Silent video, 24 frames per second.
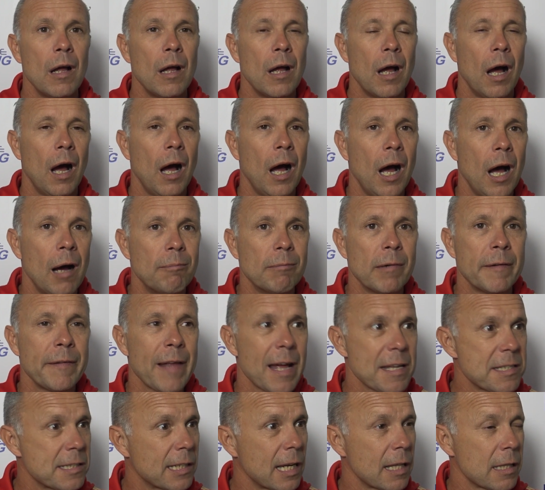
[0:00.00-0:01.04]
And
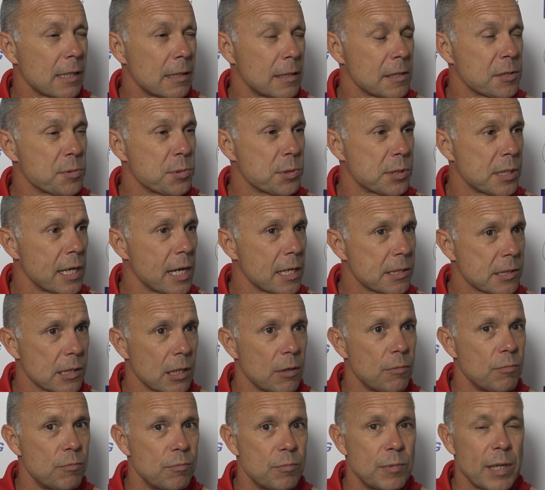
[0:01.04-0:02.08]
that togetherness was there.
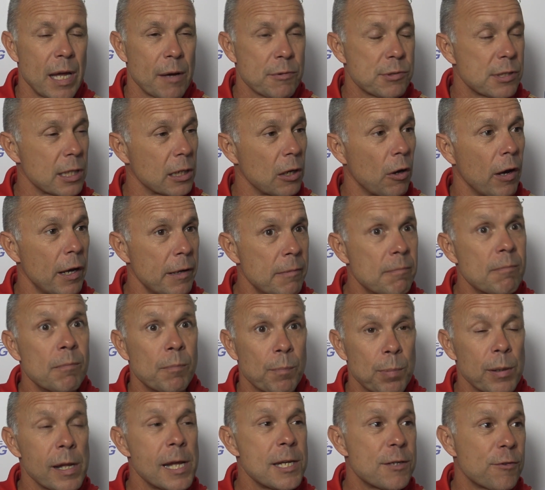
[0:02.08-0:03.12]
So yeah, I was delighted,
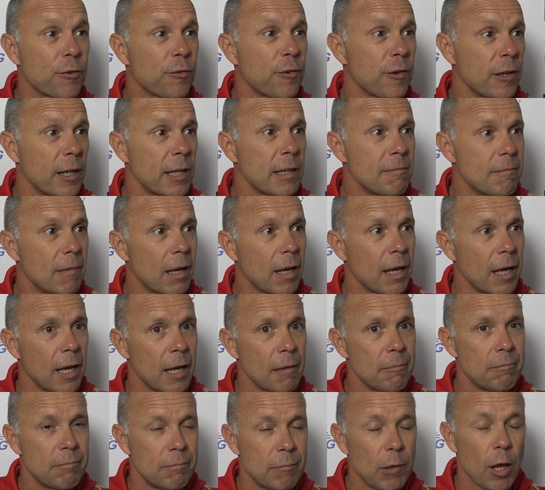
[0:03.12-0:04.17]
pleased for Finney.
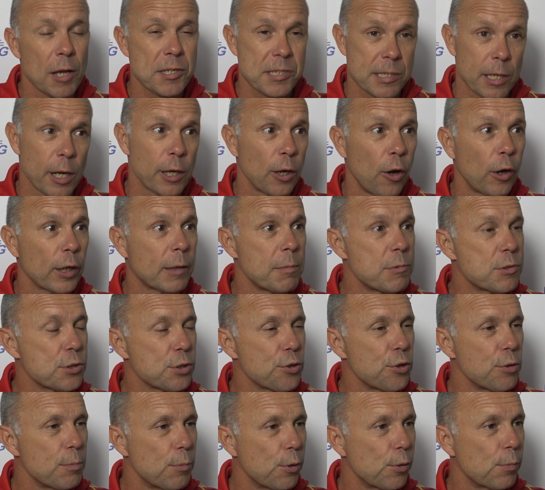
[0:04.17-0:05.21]
Like I said, I'd like him to
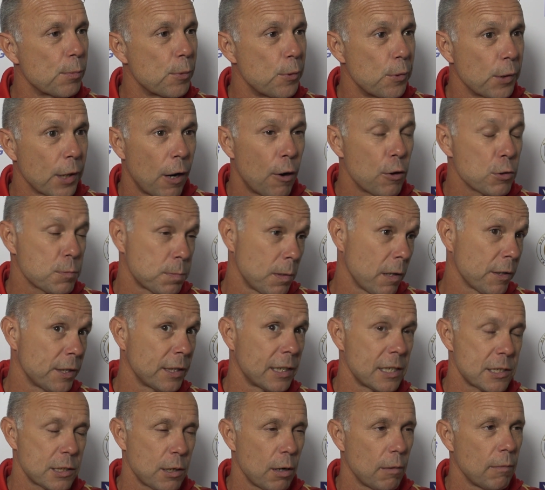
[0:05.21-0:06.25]
score more and more goals, but I think
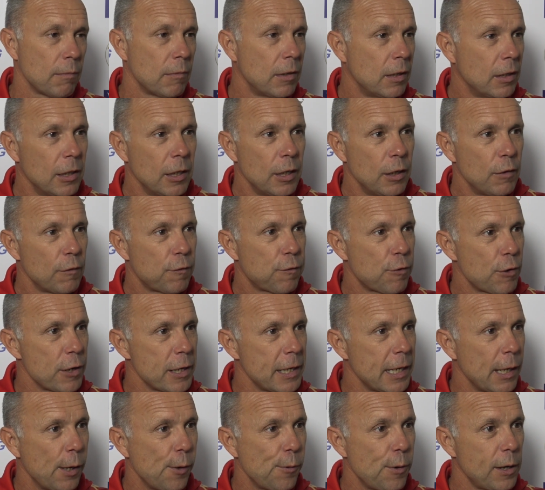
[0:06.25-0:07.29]
he's got 3
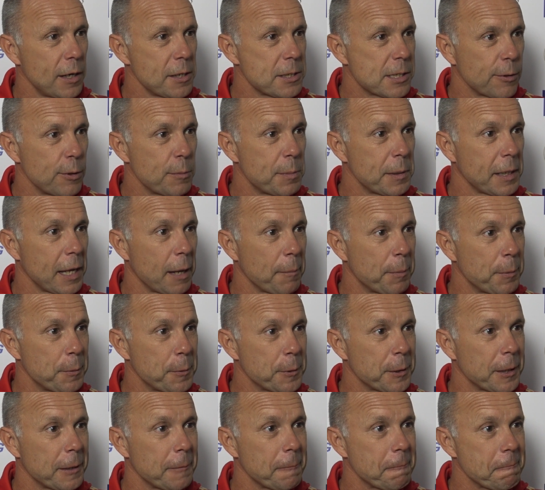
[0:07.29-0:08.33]
now already, so we'll be happy
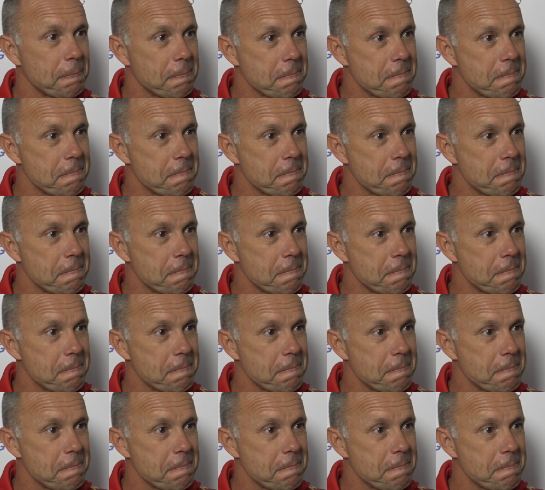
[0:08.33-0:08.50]
with that.